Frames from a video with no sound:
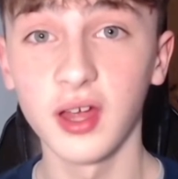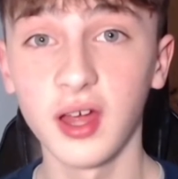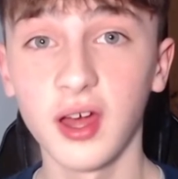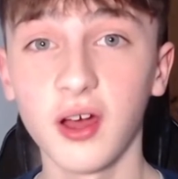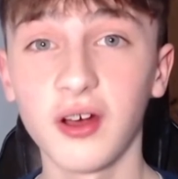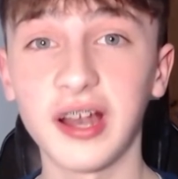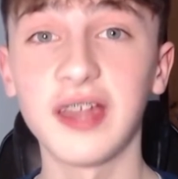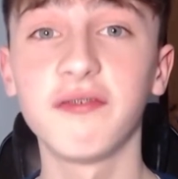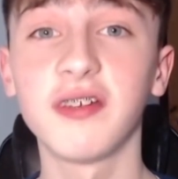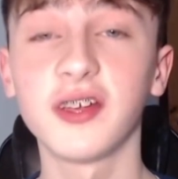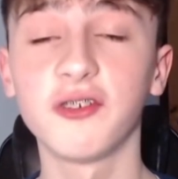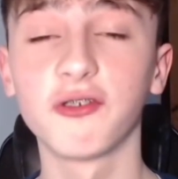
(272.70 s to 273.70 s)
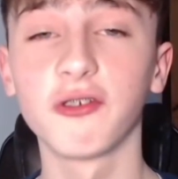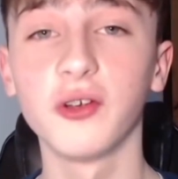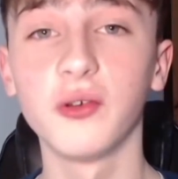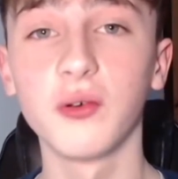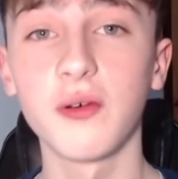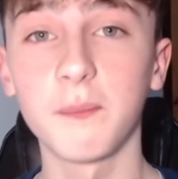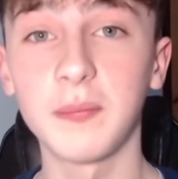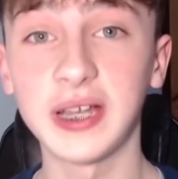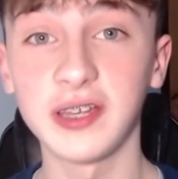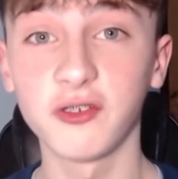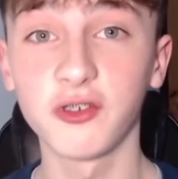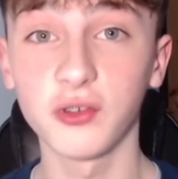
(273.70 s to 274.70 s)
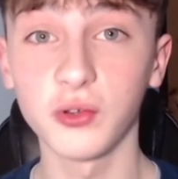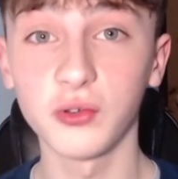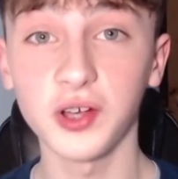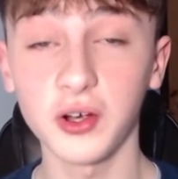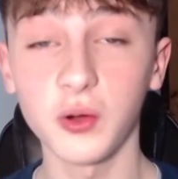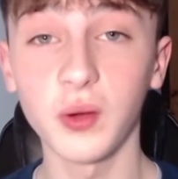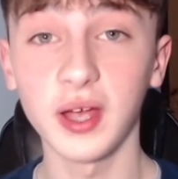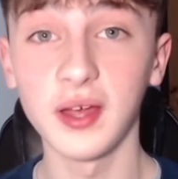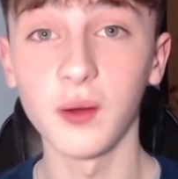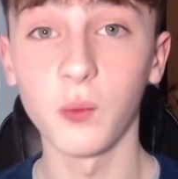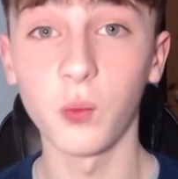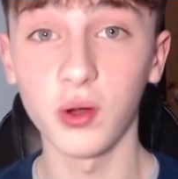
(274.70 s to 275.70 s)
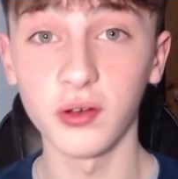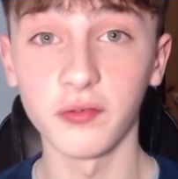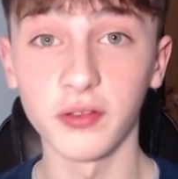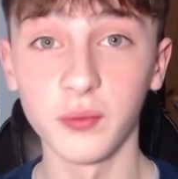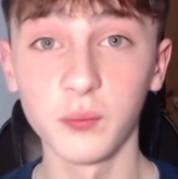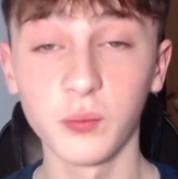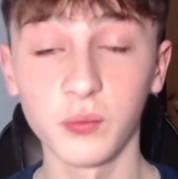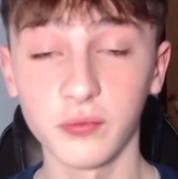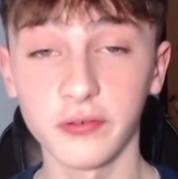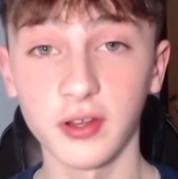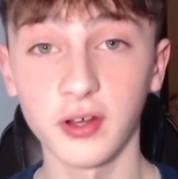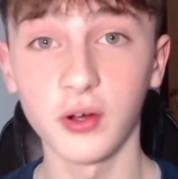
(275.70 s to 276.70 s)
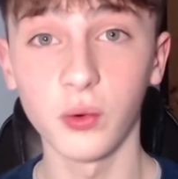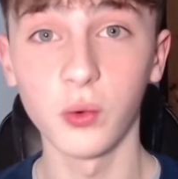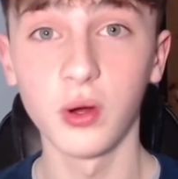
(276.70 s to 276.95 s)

Olivier Giroud managed to tuck away one of them for the goal,